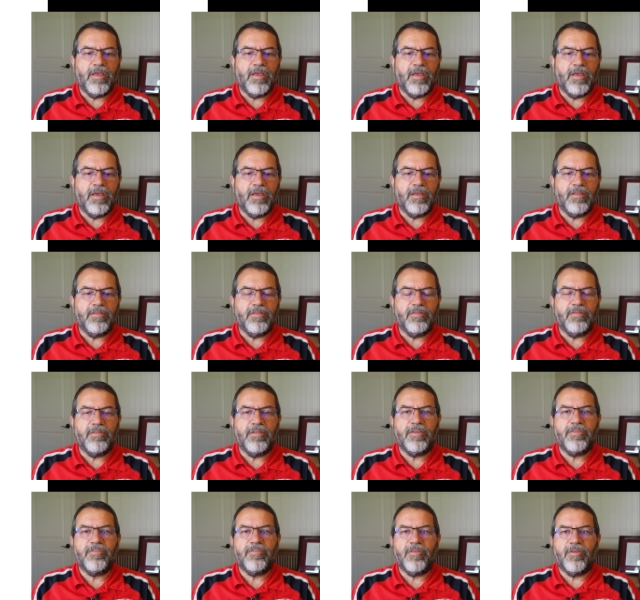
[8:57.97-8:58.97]
And
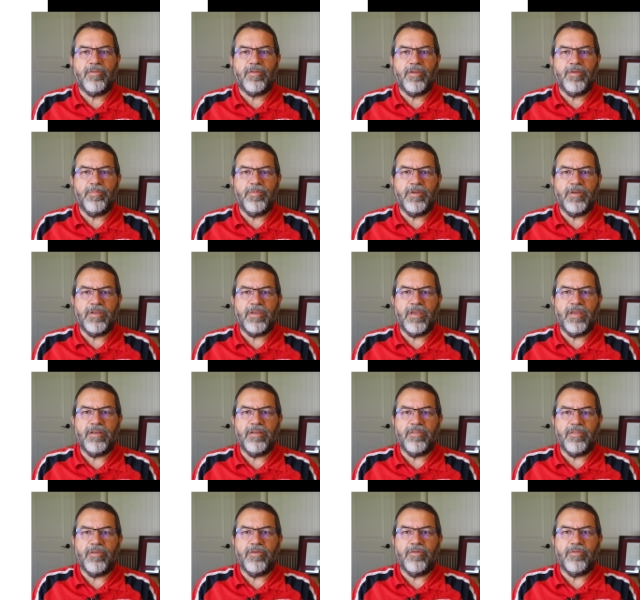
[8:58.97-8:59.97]
let's start
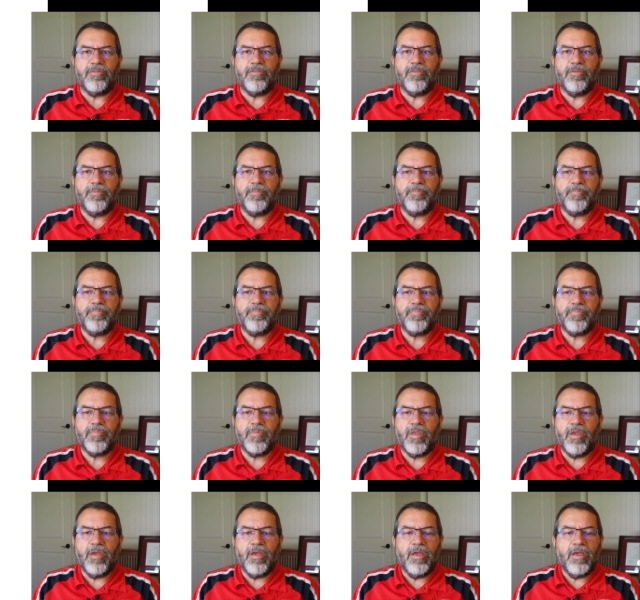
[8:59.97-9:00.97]
communicating those.
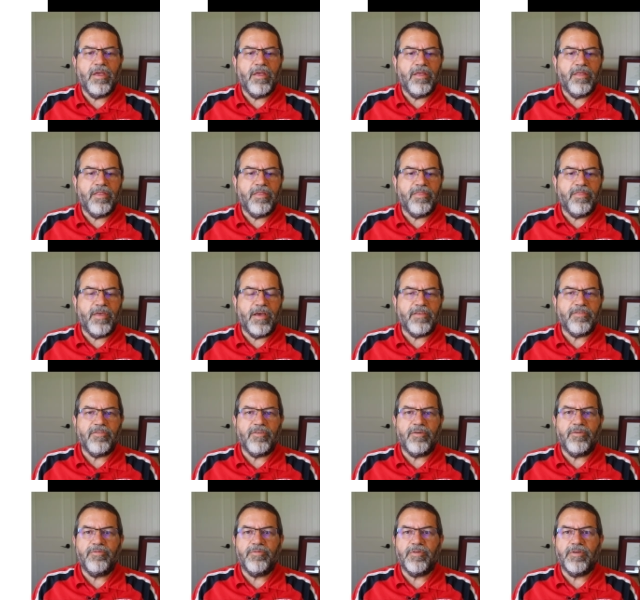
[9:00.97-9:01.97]
That's
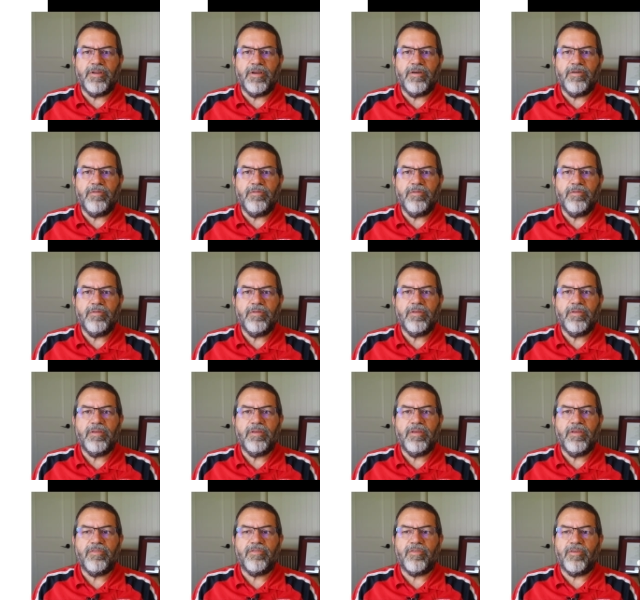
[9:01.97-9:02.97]
all for now.
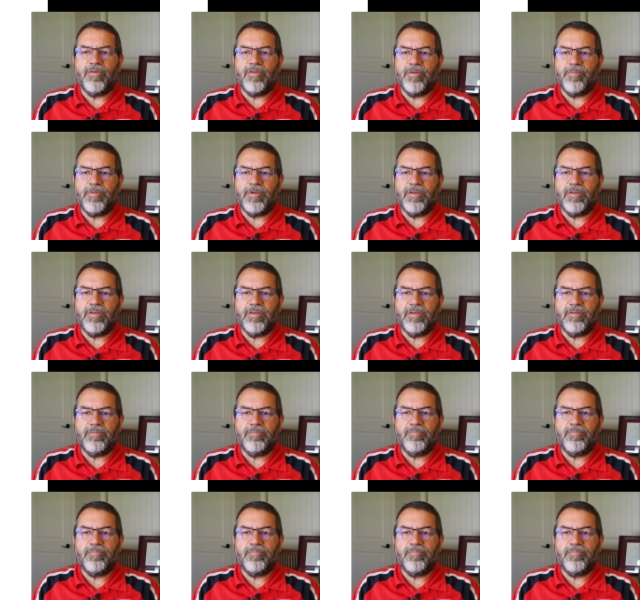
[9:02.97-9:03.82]
It's going to be